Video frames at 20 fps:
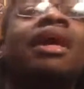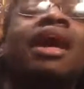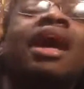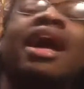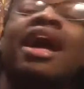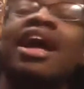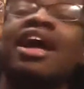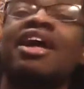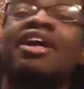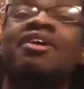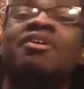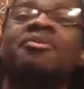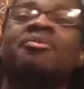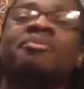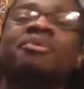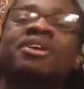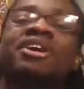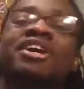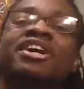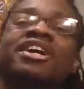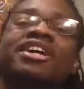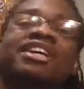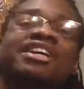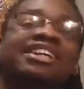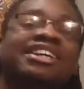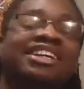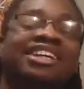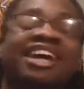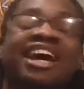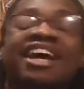Hey, but.
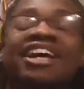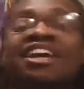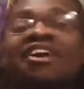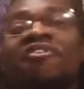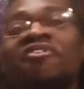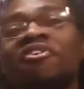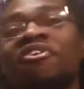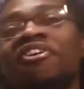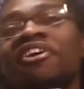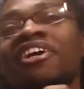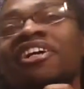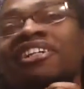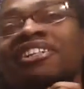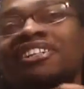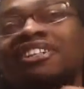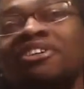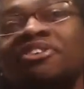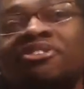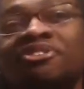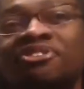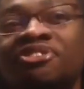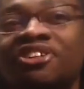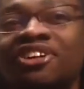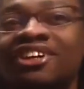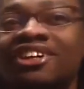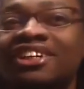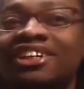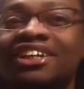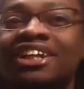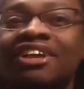Hey, that was crazy. That was
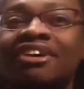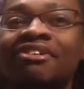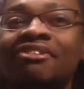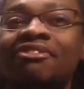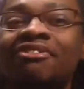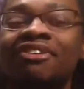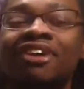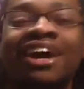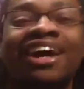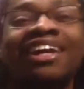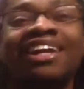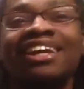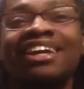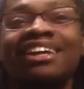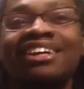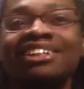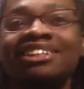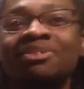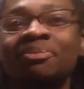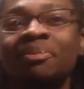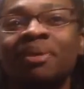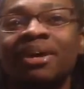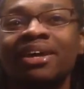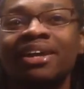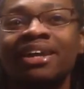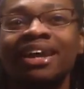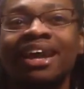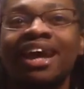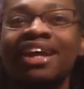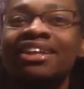funny. That was funny. I didn't expect
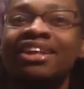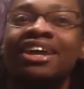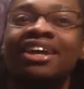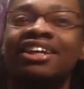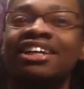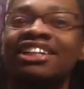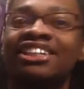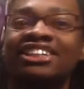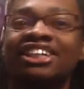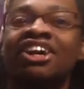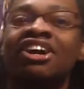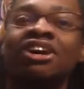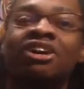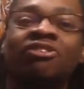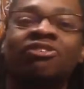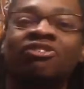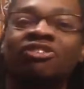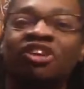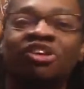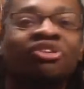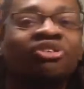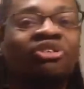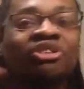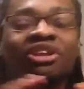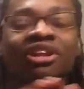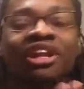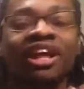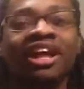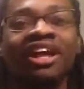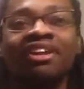that. I thought it was just going to float
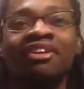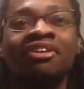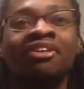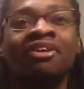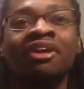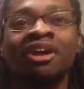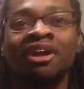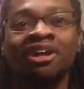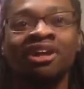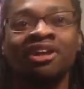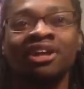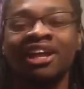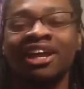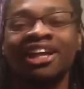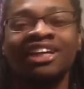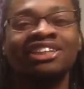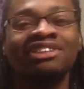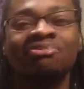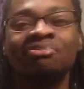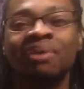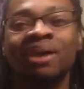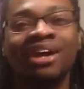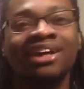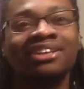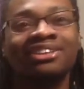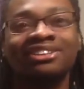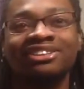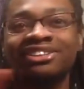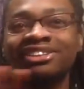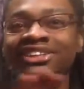in
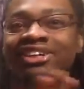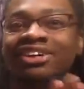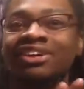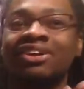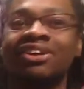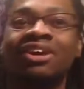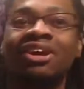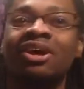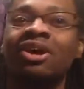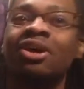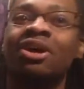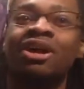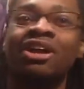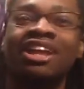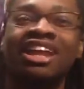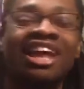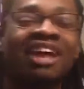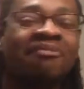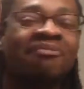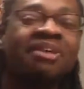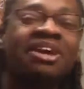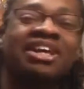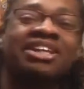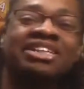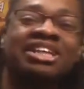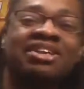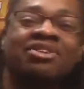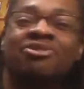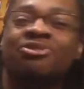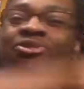space or something. That man
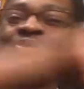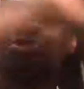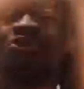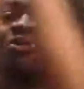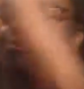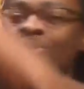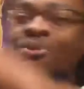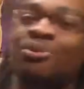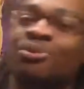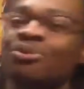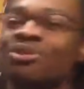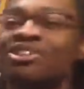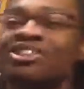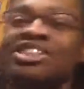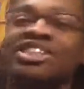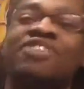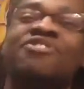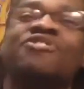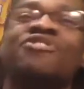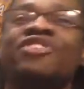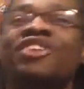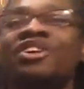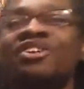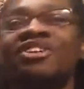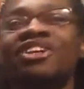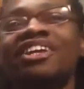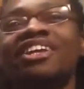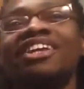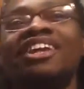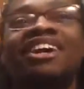just flipped
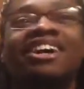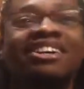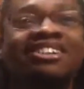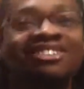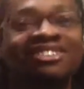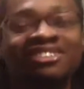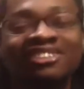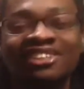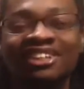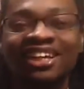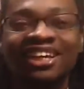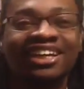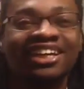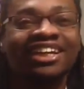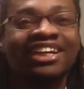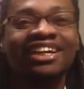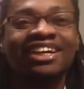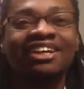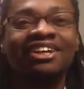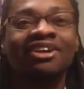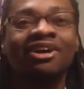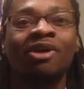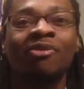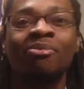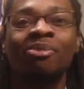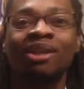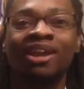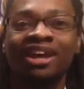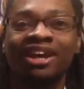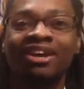the ladders. And then a
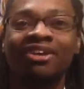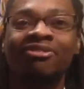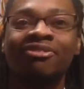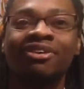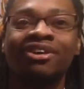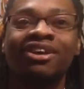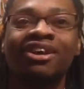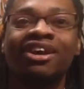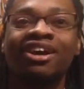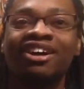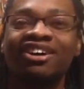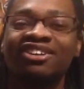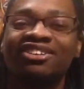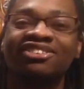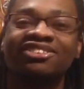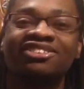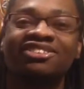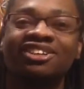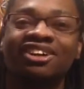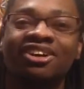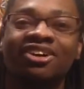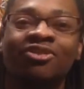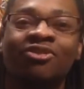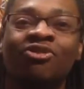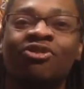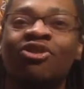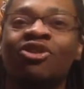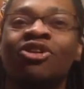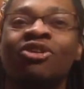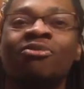planet with ladders. A
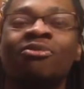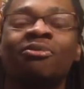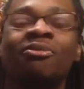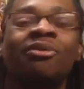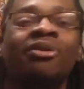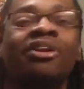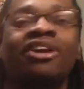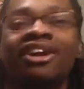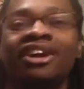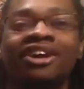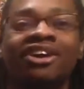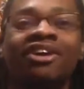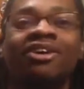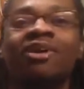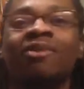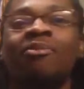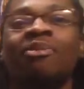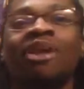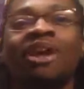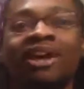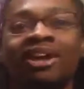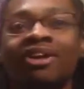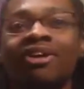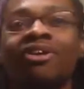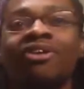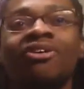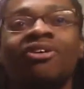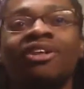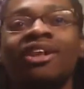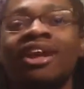planet
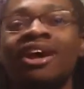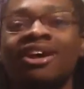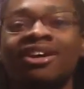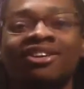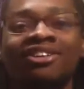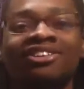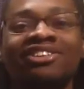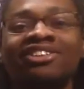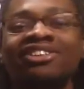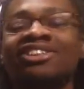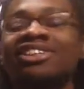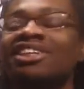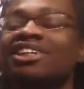of ladders.